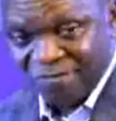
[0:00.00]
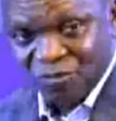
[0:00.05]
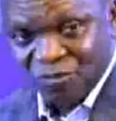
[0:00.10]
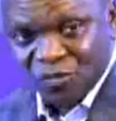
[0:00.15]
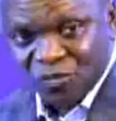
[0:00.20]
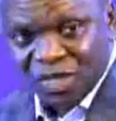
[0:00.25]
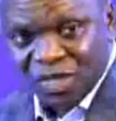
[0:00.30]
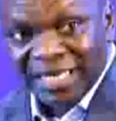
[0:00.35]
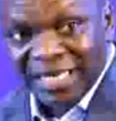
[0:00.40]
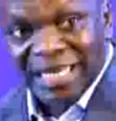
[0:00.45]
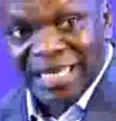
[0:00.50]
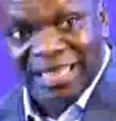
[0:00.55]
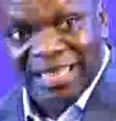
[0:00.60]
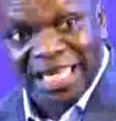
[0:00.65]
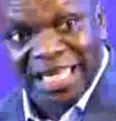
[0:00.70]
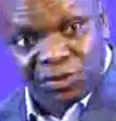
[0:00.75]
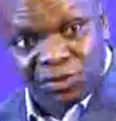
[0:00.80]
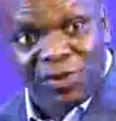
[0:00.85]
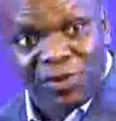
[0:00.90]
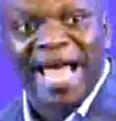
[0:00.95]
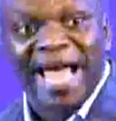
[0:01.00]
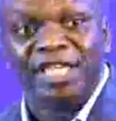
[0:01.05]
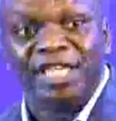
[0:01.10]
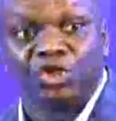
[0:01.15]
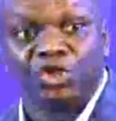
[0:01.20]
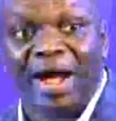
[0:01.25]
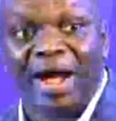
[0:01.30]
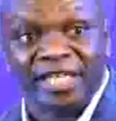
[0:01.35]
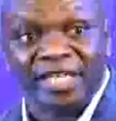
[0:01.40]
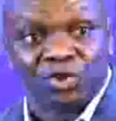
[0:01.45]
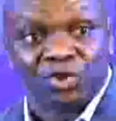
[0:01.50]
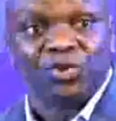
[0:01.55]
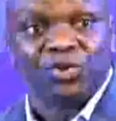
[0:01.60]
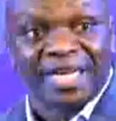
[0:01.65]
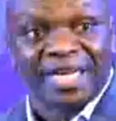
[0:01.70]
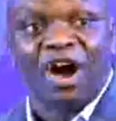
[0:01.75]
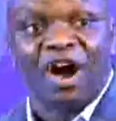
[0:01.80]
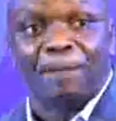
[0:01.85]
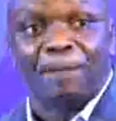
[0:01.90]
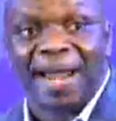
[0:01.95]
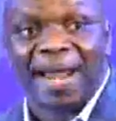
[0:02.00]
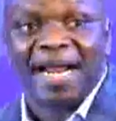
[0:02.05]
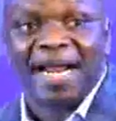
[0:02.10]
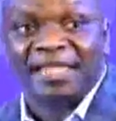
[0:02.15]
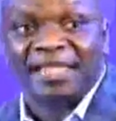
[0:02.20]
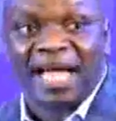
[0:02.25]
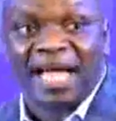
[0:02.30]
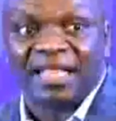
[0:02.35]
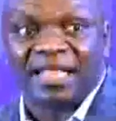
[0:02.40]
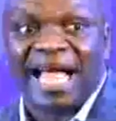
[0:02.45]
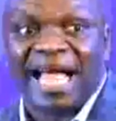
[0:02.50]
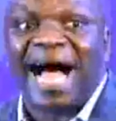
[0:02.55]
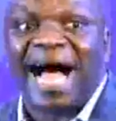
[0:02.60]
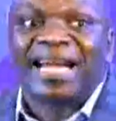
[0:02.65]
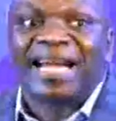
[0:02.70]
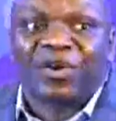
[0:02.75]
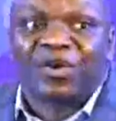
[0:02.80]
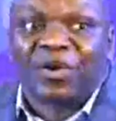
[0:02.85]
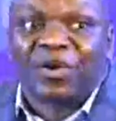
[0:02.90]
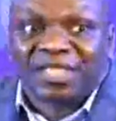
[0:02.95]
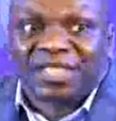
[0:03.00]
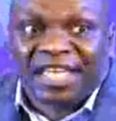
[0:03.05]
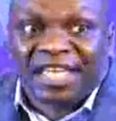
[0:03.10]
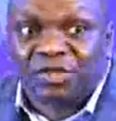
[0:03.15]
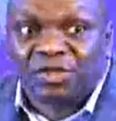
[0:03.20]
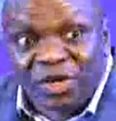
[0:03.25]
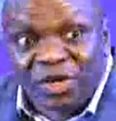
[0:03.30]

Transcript: the things we are enjoying today on planet Earth are those things which he